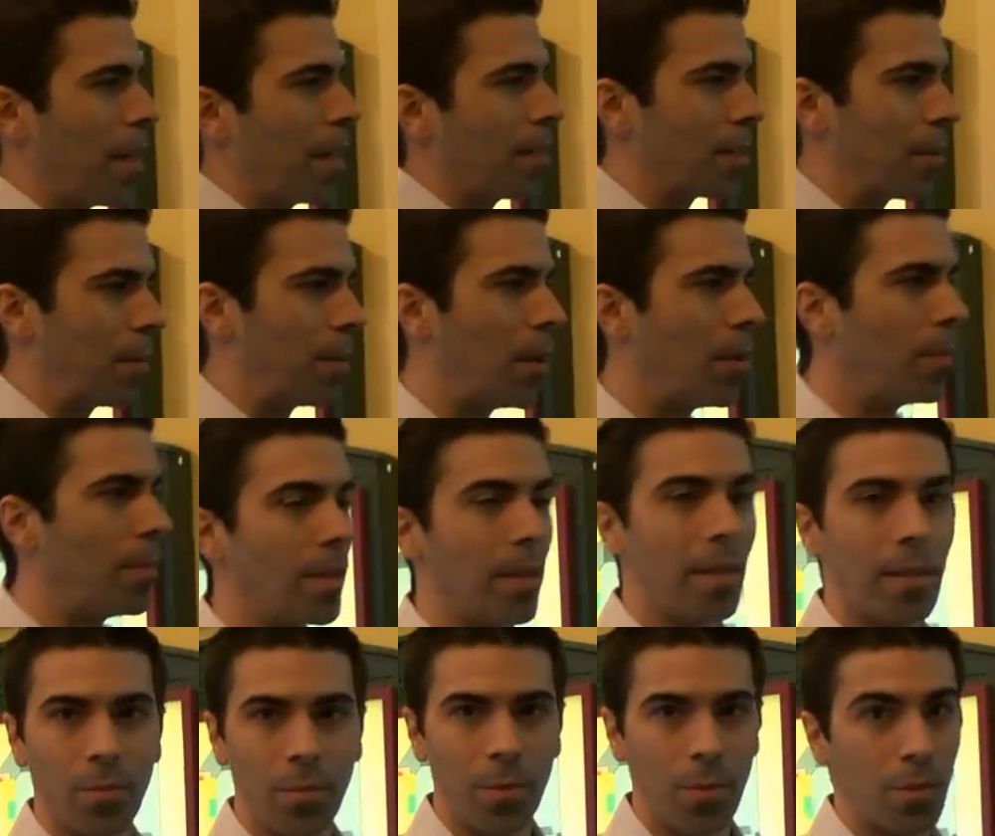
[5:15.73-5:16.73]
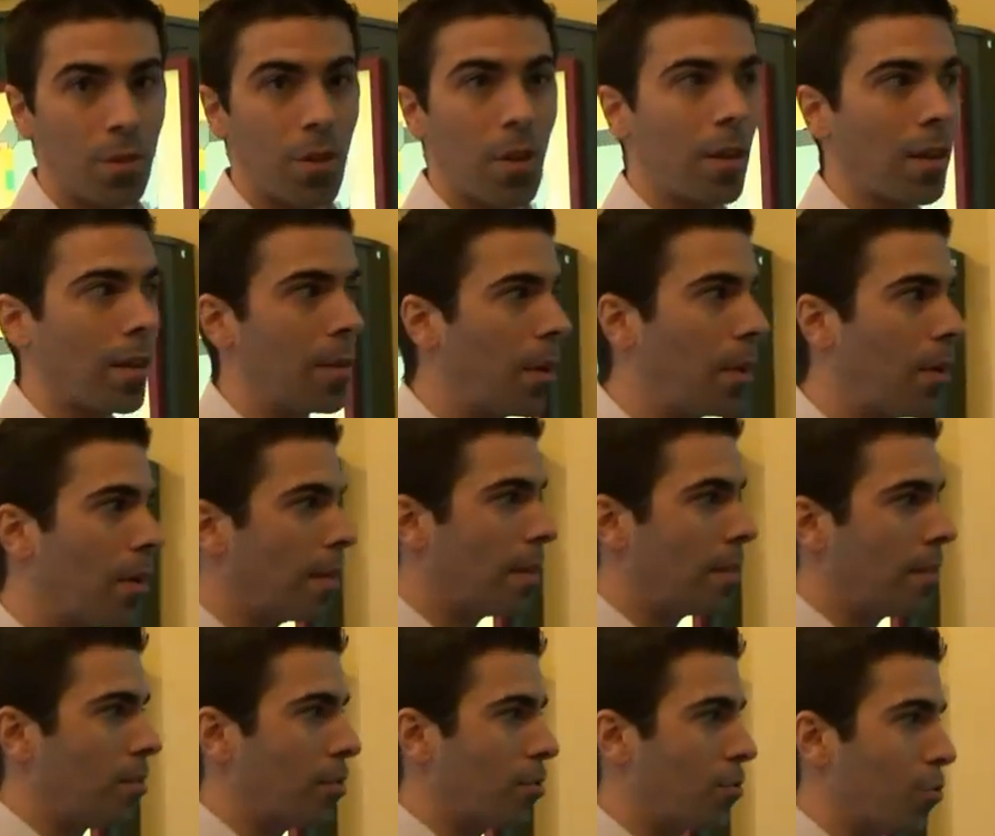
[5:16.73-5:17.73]
basketball, but as we were talking about,
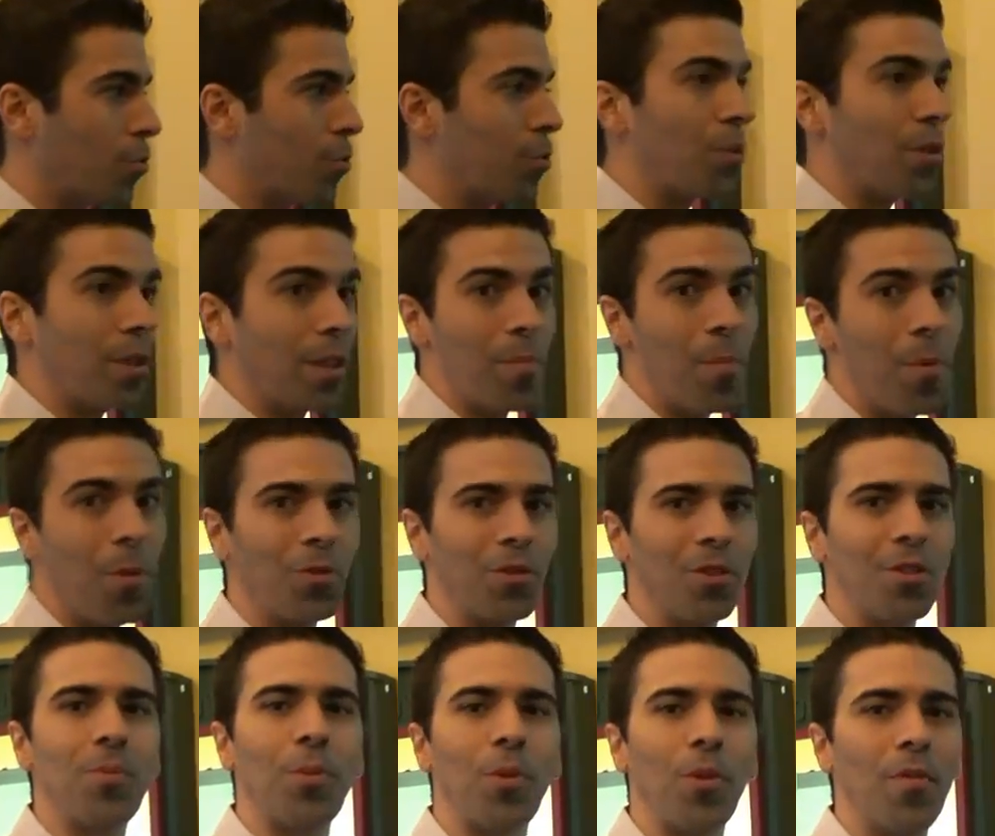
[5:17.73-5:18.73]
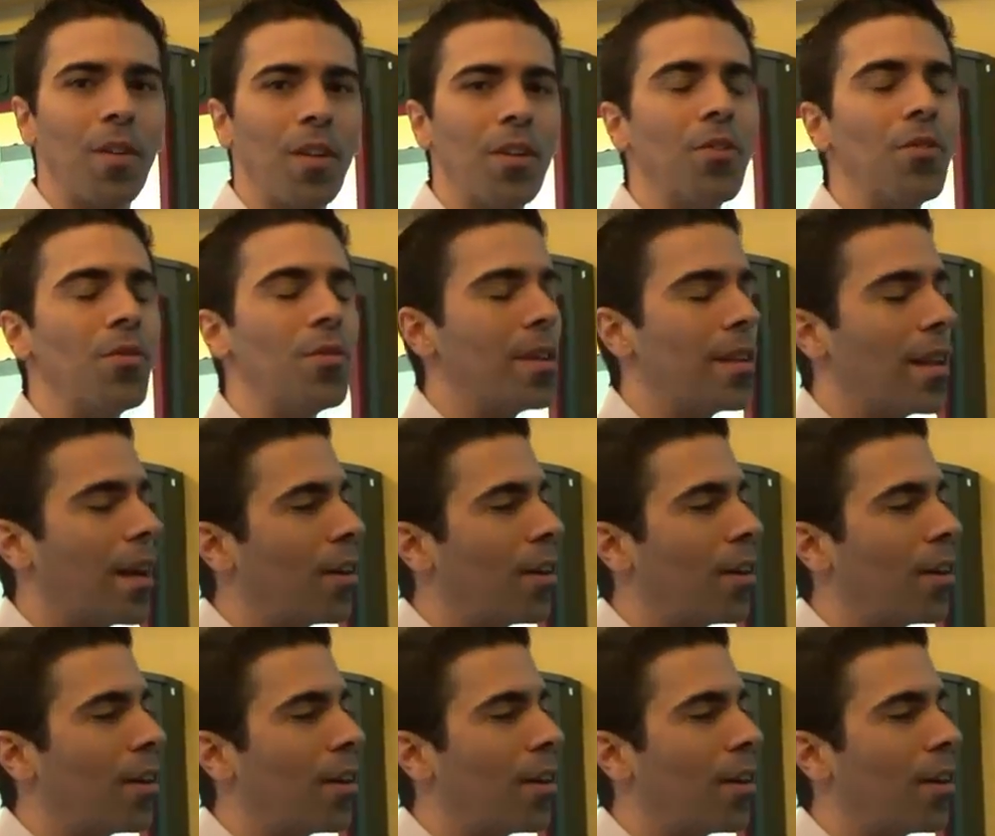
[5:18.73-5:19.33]
it is truly a multi-sport venue.